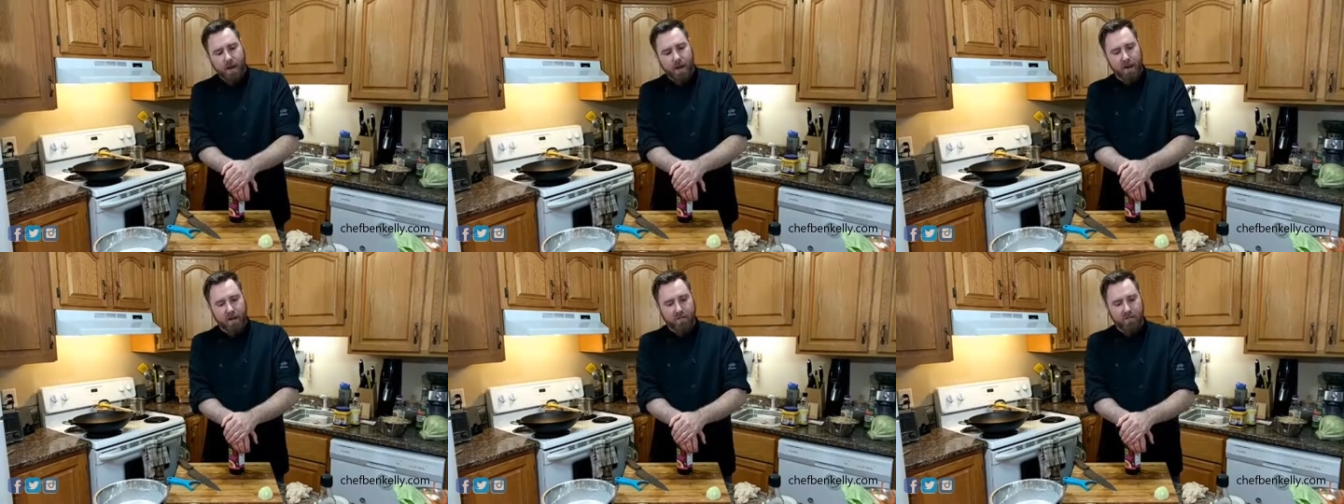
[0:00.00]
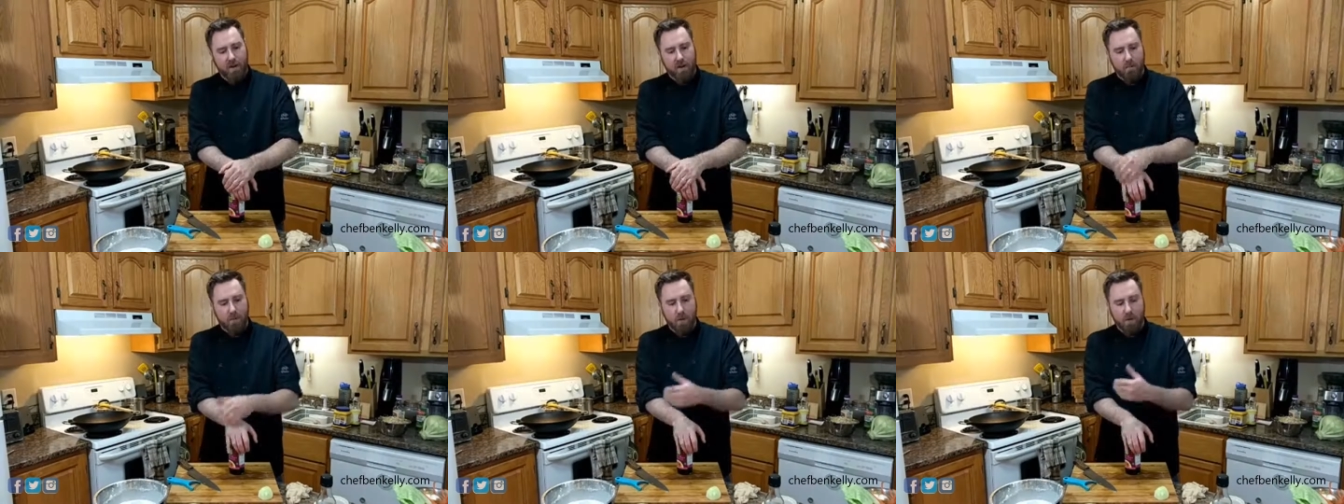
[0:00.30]

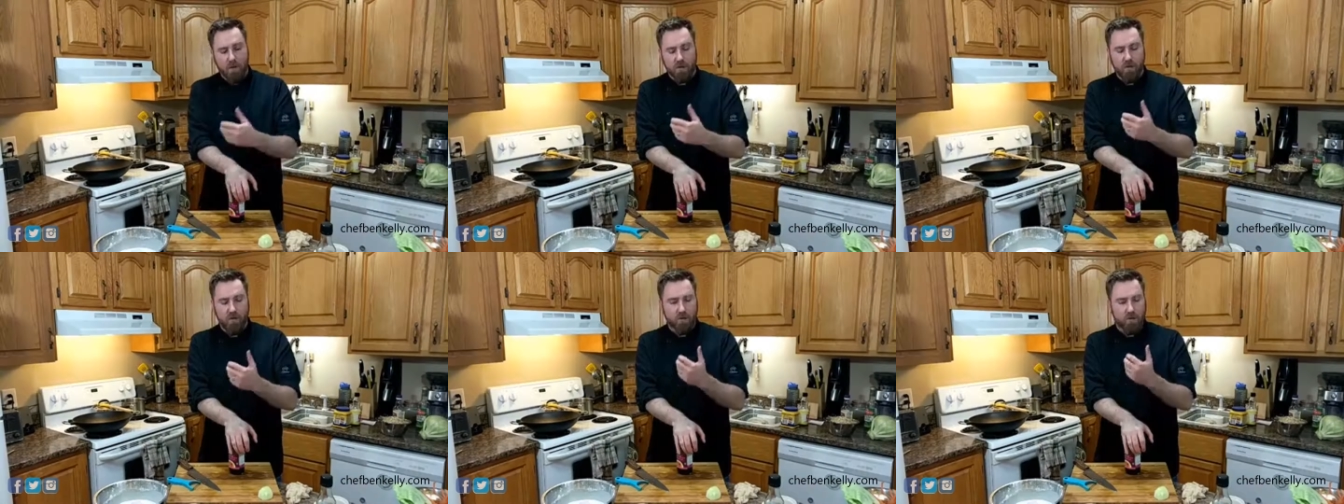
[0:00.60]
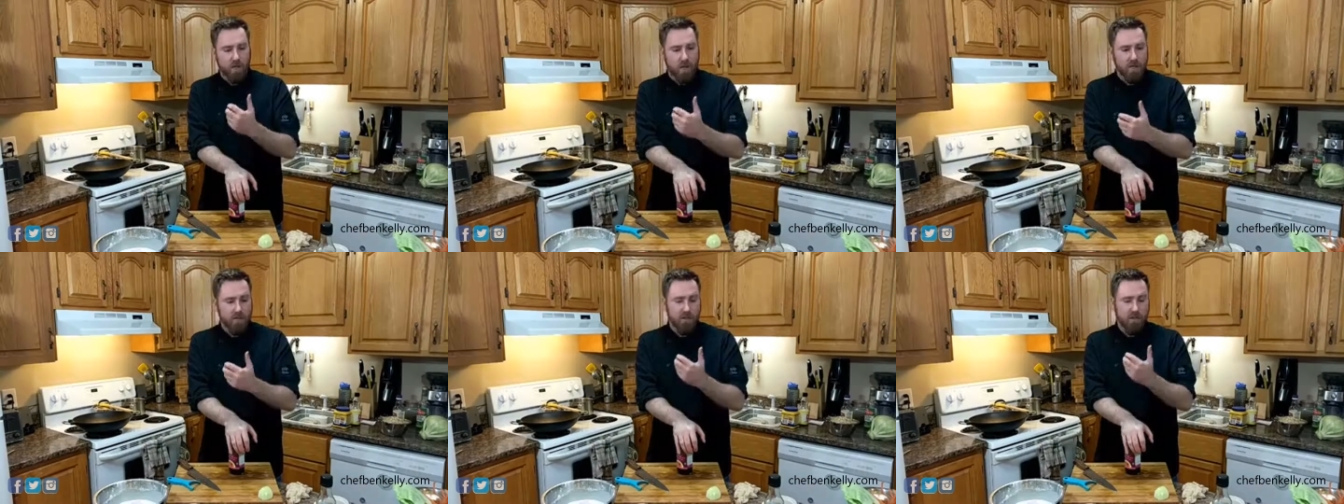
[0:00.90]
I find most of
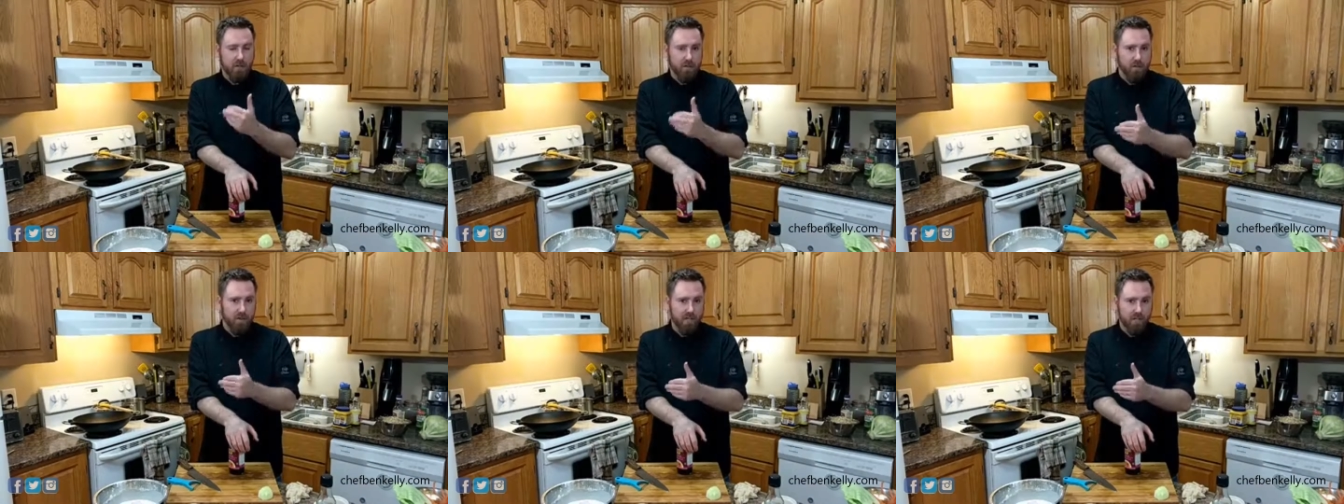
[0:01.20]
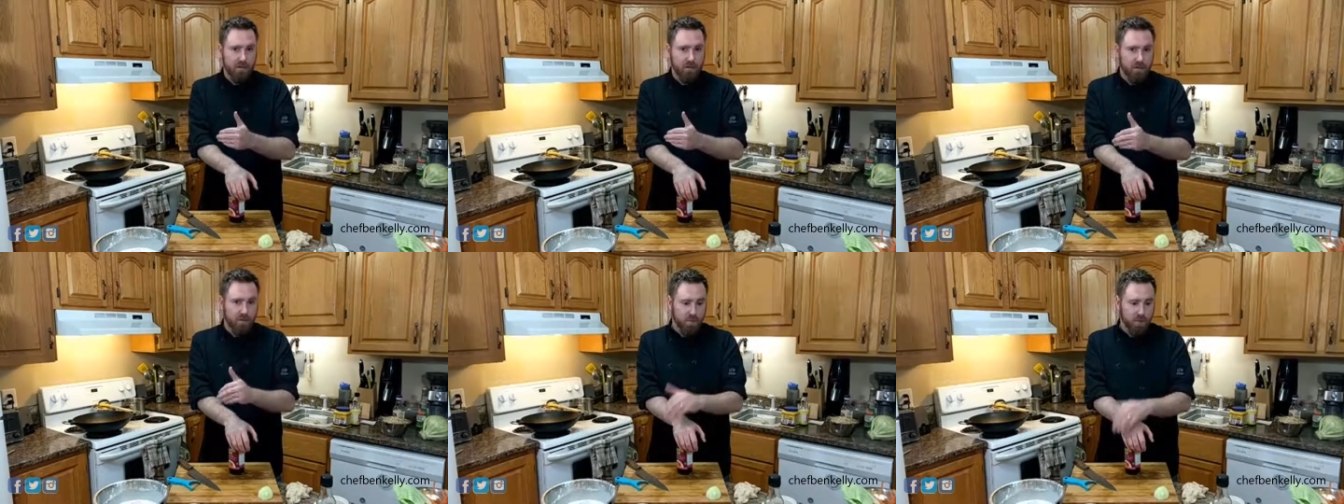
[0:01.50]
their sauces are
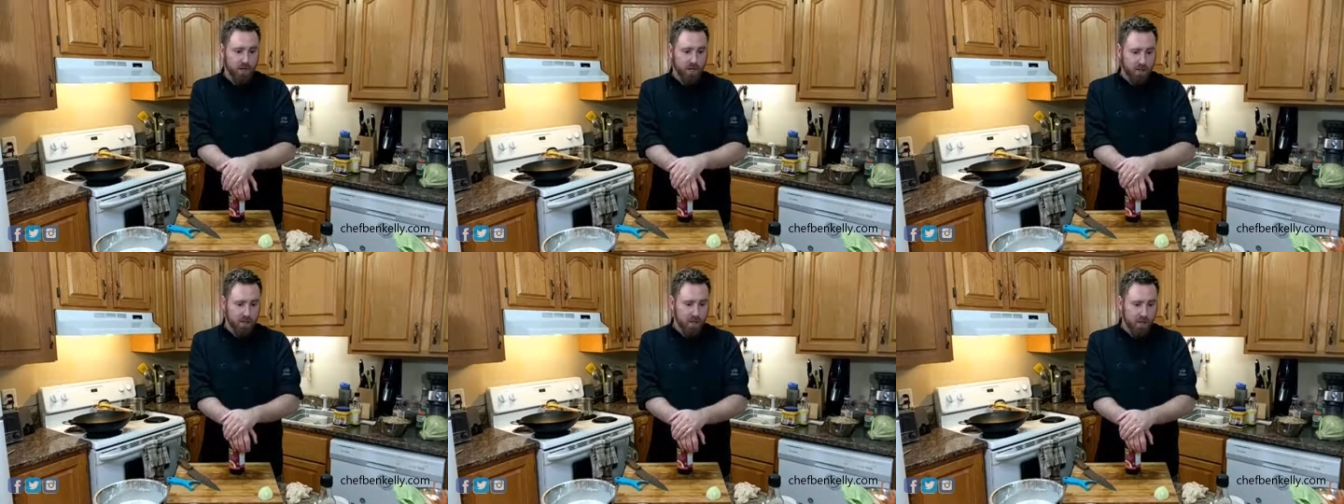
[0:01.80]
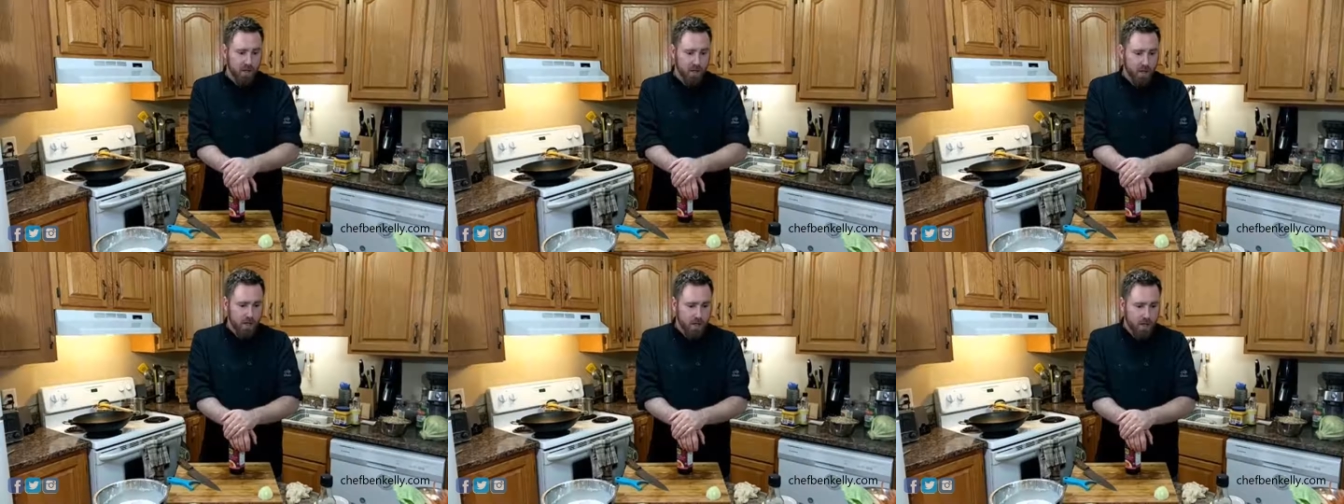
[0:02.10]
way too sweet